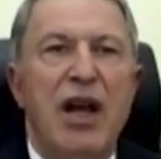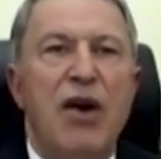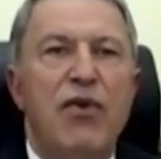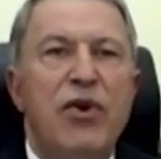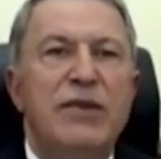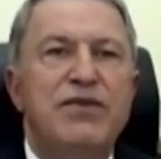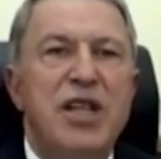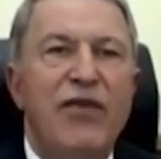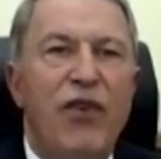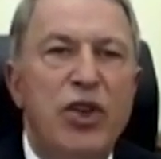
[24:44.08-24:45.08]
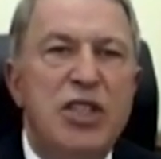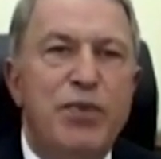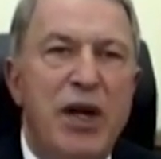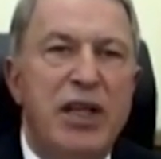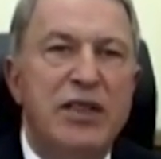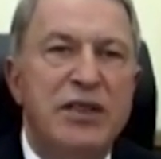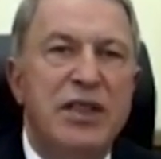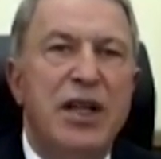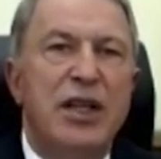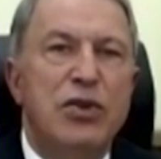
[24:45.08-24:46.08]
For its part,
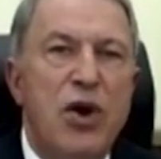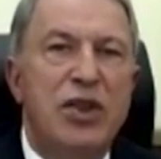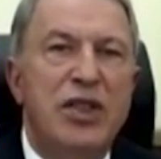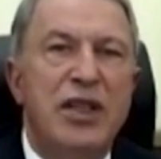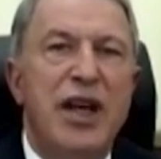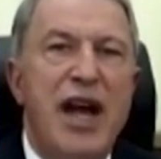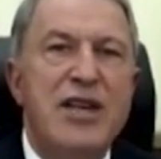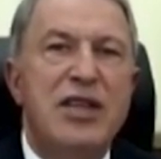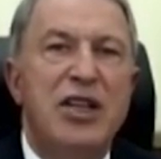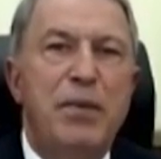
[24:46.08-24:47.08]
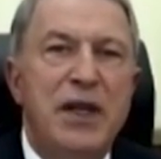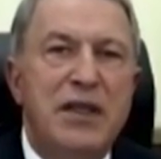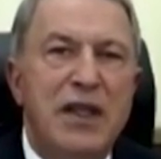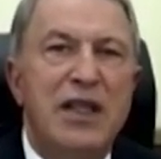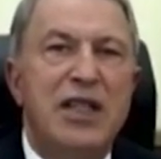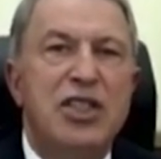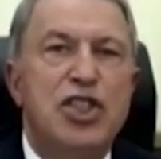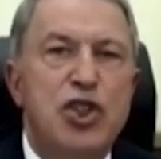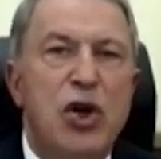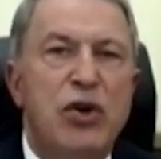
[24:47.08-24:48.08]
Turkey has repeatedly
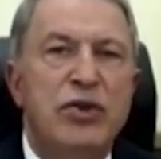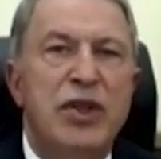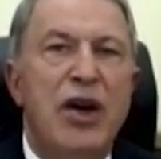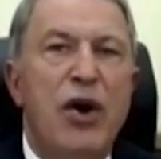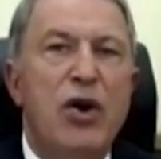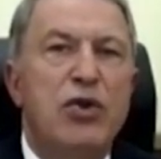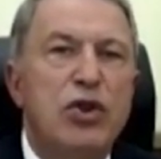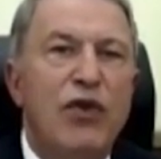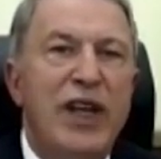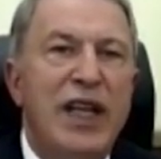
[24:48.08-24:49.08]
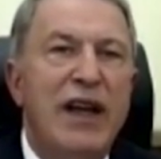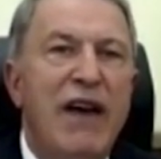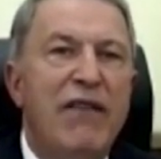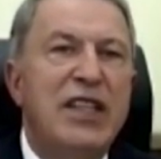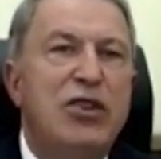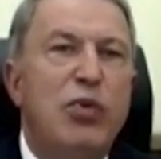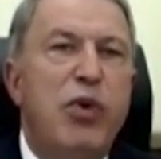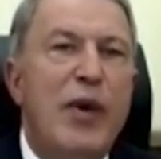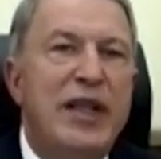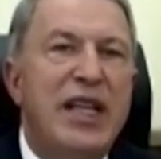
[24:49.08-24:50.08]
shown her goodwill with
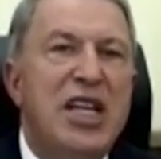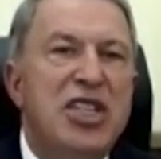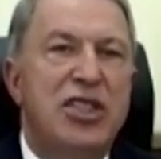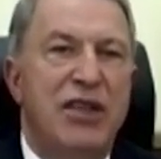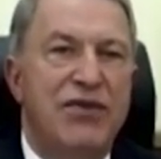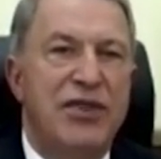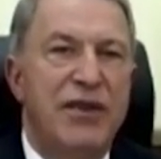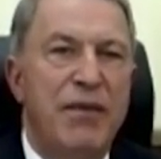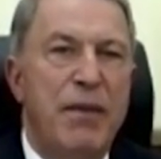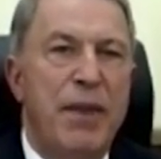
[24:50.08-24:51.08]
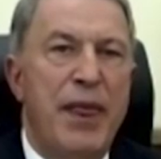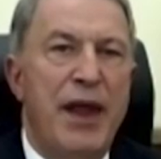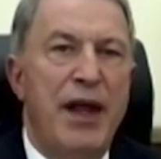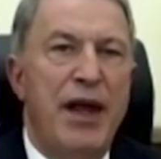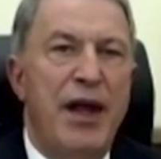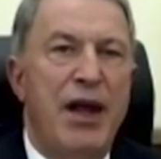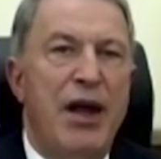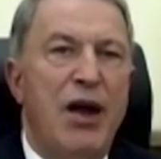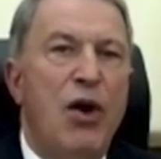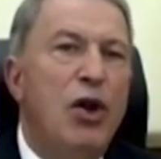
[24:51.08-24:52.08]
diplomatic initiatives.
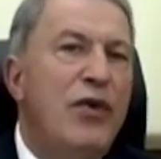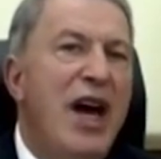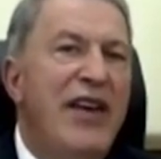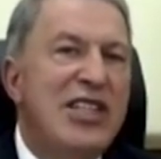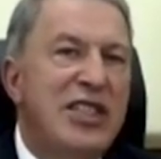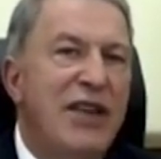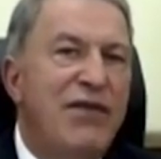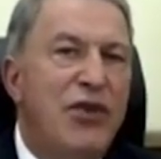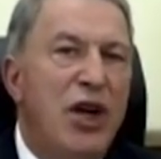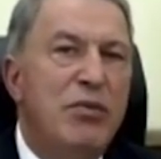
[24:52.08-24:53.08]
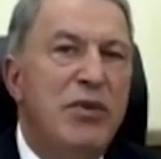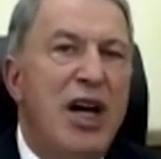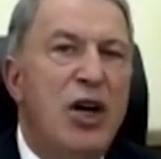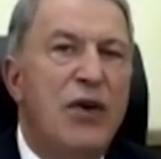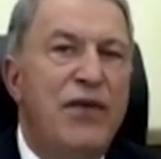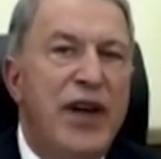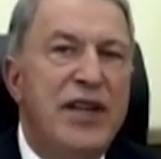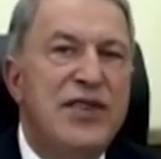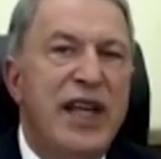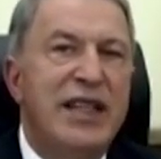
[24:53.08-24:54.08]
All we are asking from our
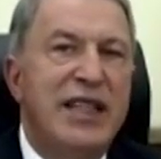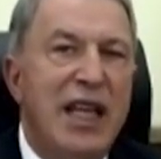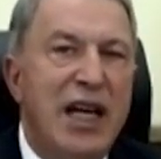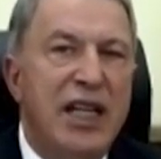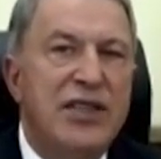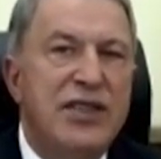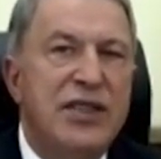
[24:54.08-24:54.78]
friends and allies